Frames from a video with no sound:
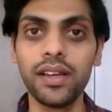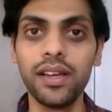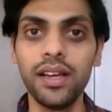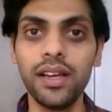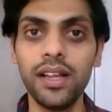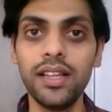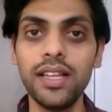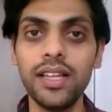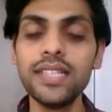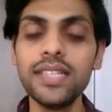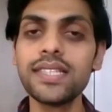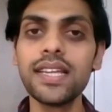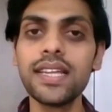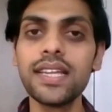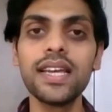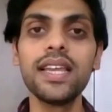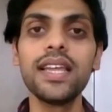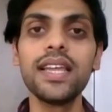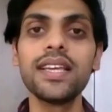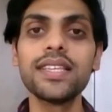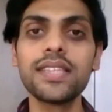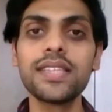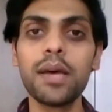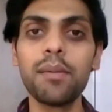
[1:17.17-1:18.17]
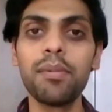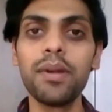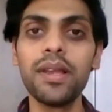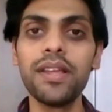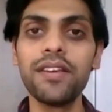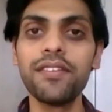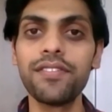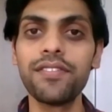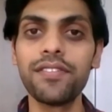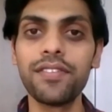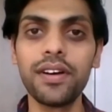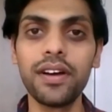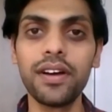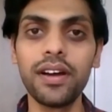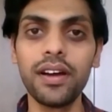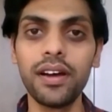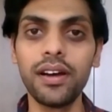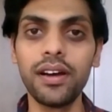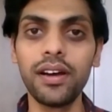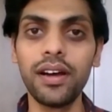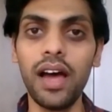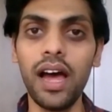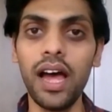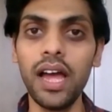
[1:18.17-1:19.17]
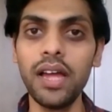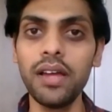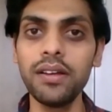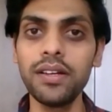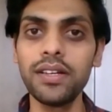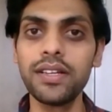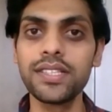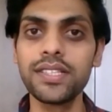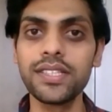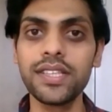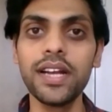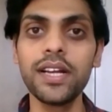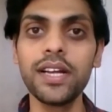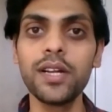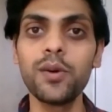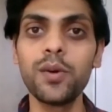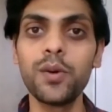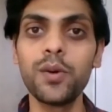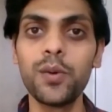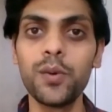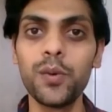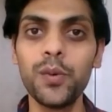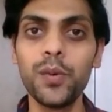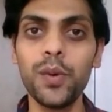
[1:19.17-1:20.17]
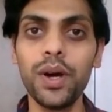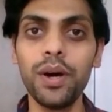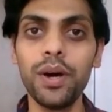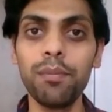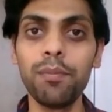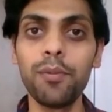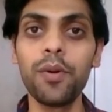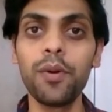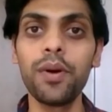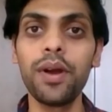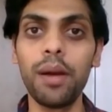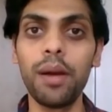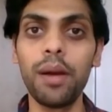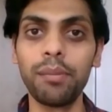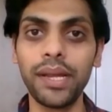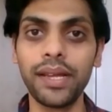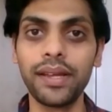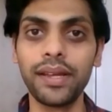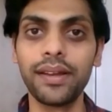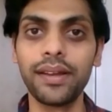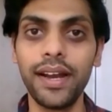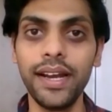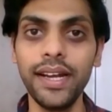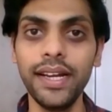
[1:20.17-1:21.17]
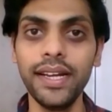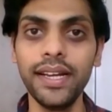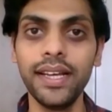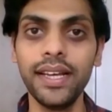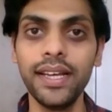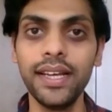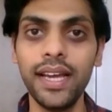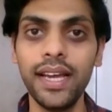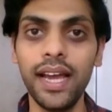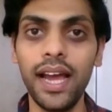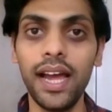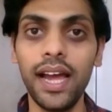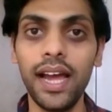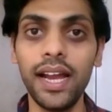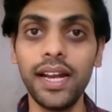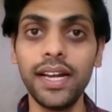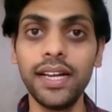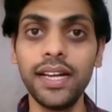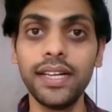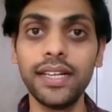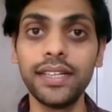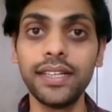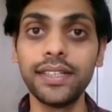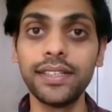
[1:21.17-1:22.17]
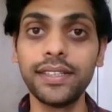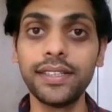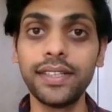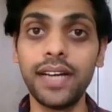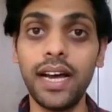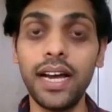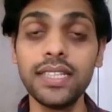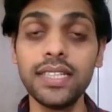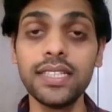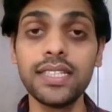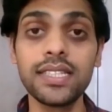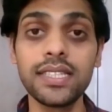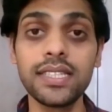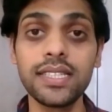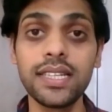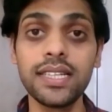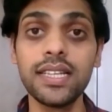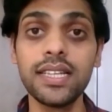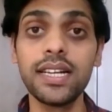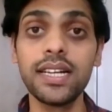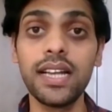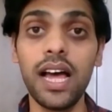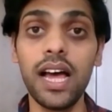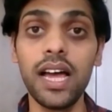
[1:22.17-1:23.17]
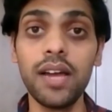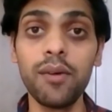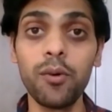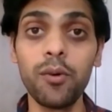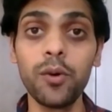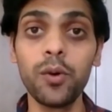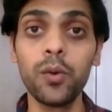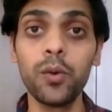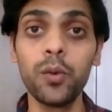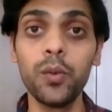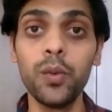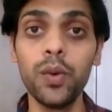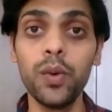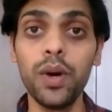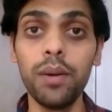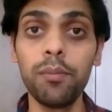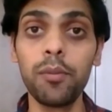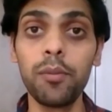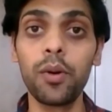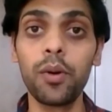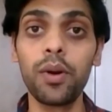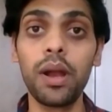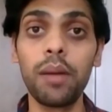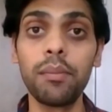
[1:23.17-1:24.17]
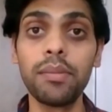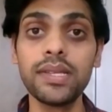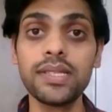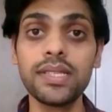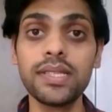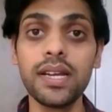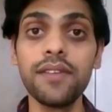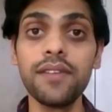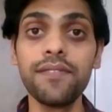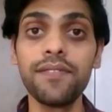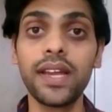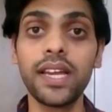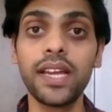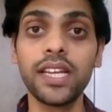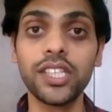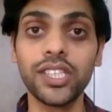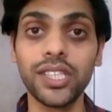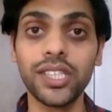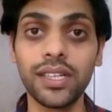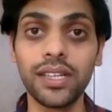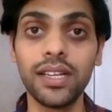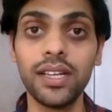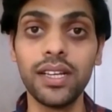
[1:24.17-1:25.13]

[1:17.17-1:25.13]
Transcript: Let's take an example. If I decide to do a programming, right? And I just say that I want to do a programming certification.